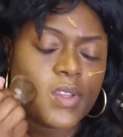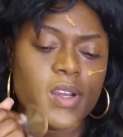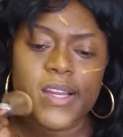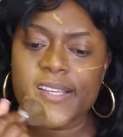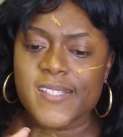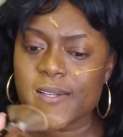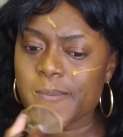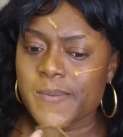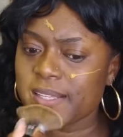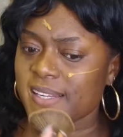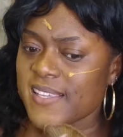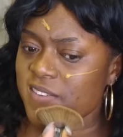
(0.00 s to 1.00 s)
Alright, so
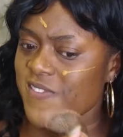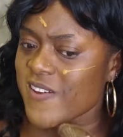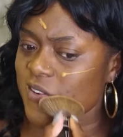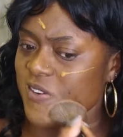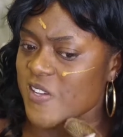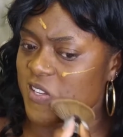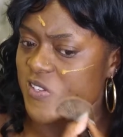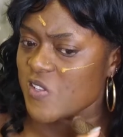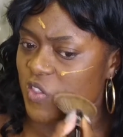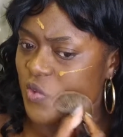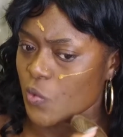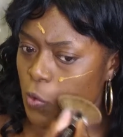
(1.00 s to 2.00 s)
blending
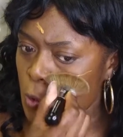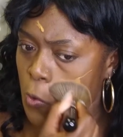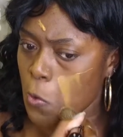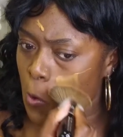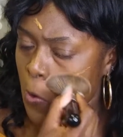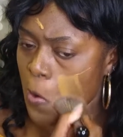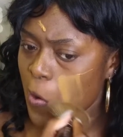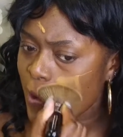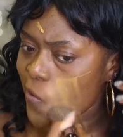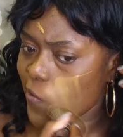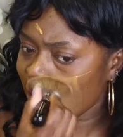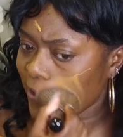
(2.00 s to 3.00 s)
foundation through
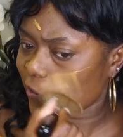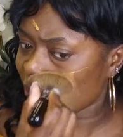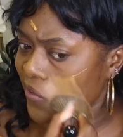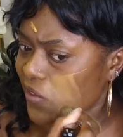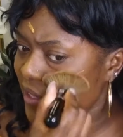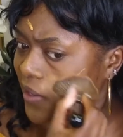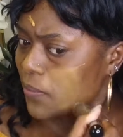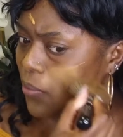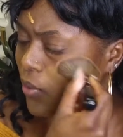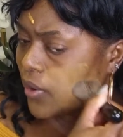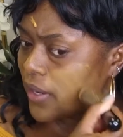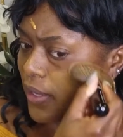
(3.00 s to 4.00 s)
is really
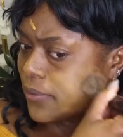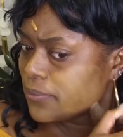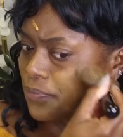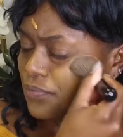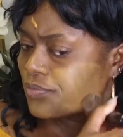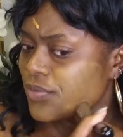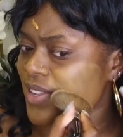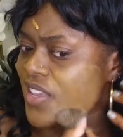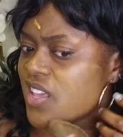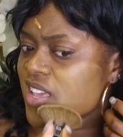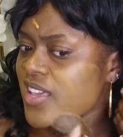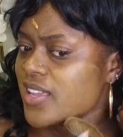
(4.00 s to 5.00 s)
important.
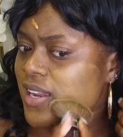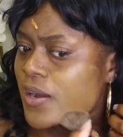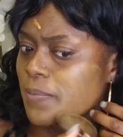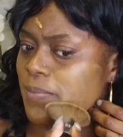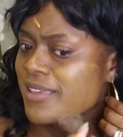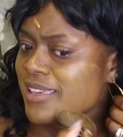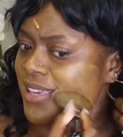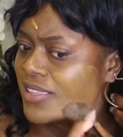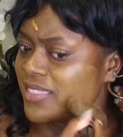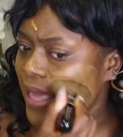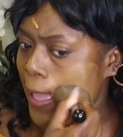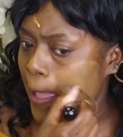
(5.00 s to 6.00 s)
Now,
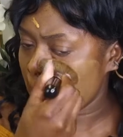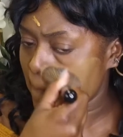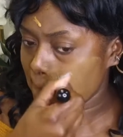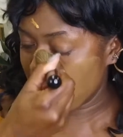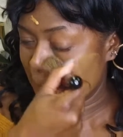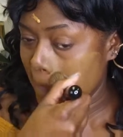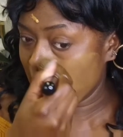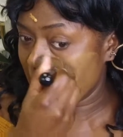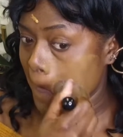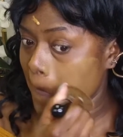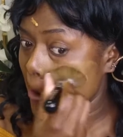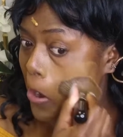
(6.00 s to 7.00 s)
being that
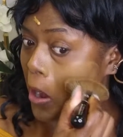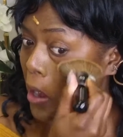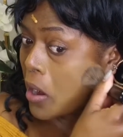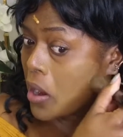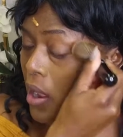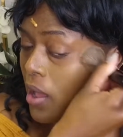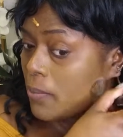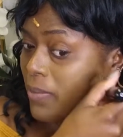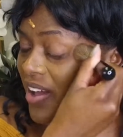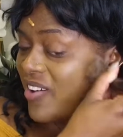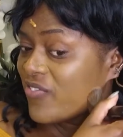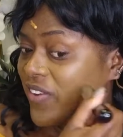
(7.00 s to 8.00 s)

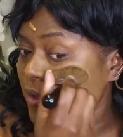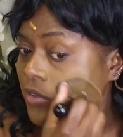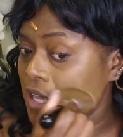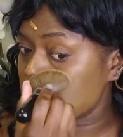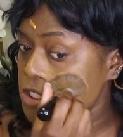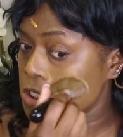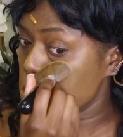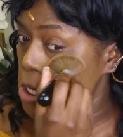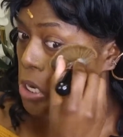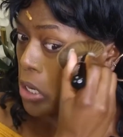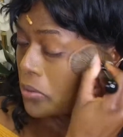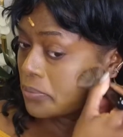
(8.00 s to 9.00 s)
my foundation